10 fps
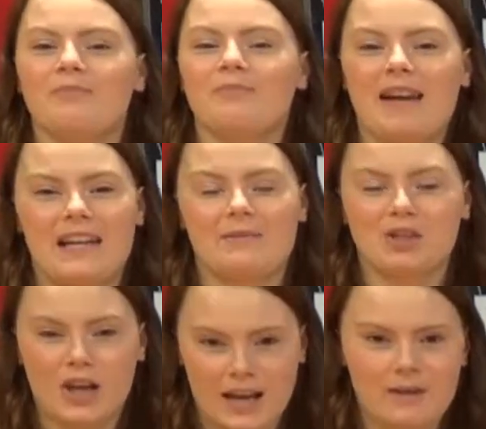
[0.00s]
My name is
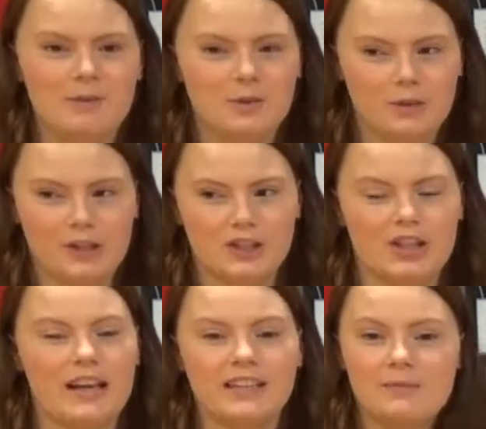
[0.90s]
Cheyanne Matulewich,
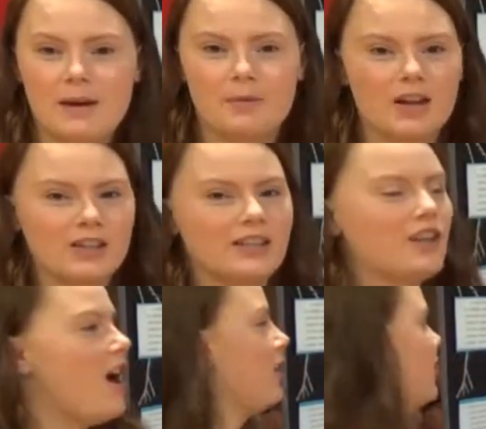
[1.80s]
and I did my project
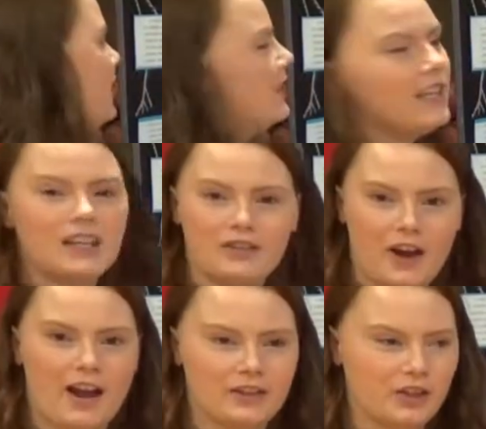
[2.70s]
on lightning and
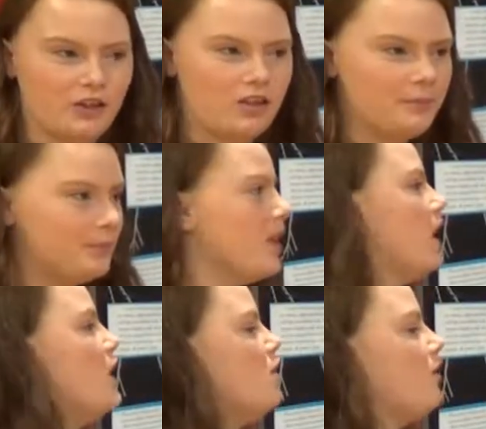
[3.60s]
fractals.
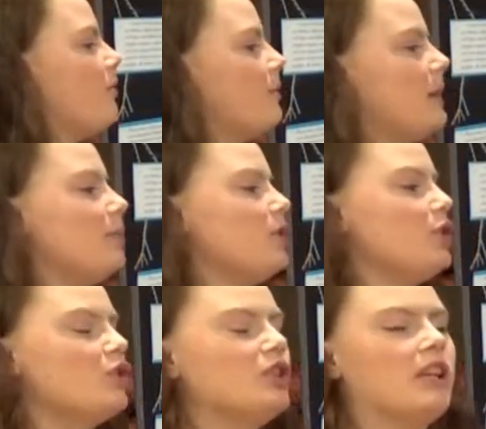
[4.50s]
So when people
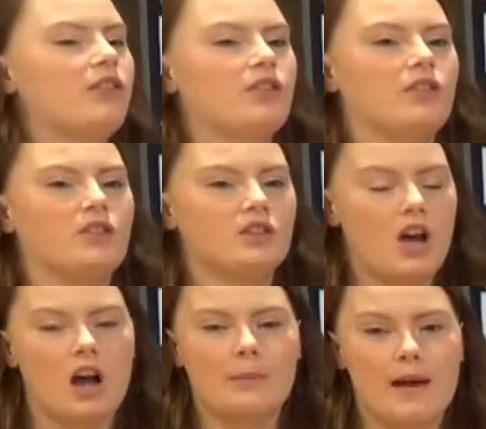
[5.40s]
usually
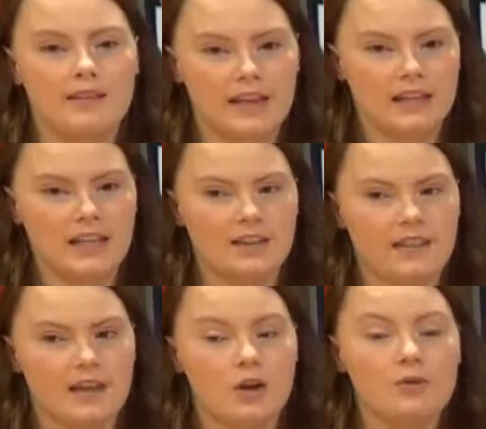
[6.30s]
talk about lightning,
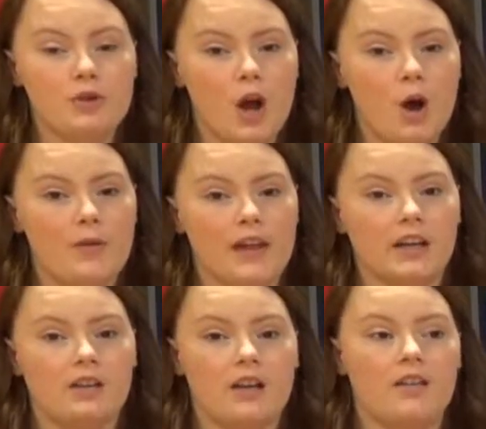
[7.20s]
they don't know that
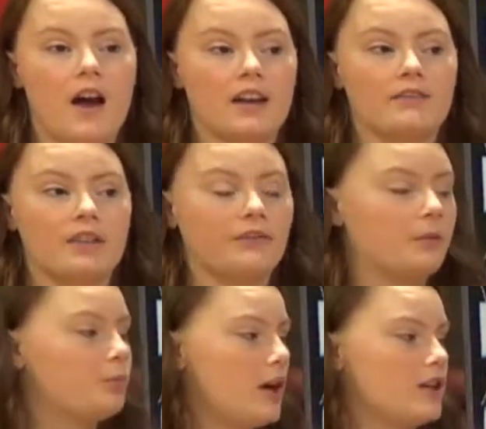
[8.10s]
it's a lot of
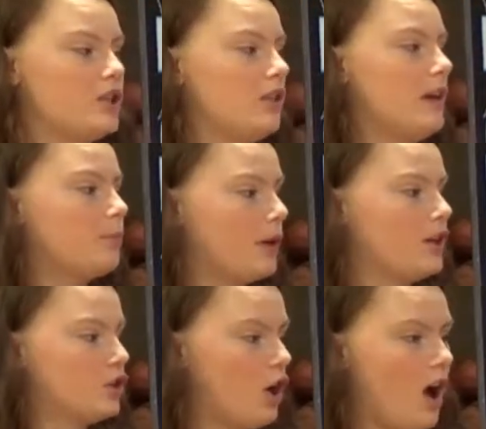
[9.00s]
different branches that
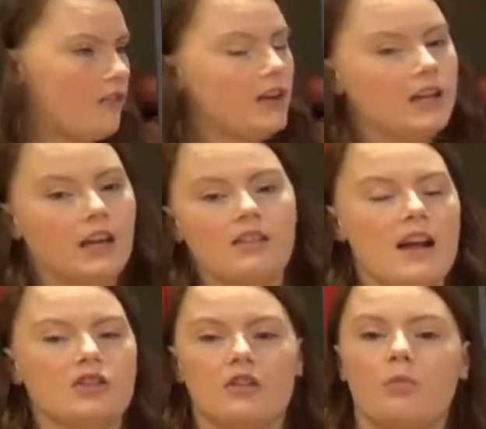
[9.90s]
branch off. It's
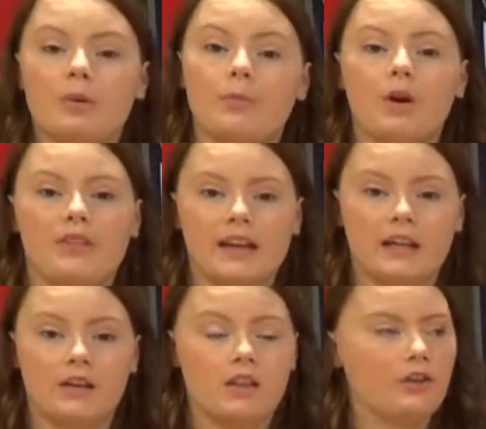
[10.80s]
not just one bolt that
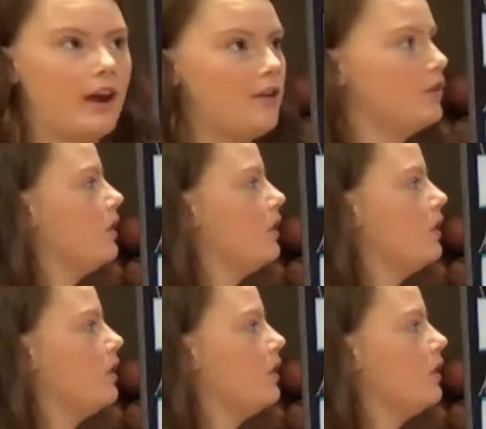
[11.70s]
hits the ground.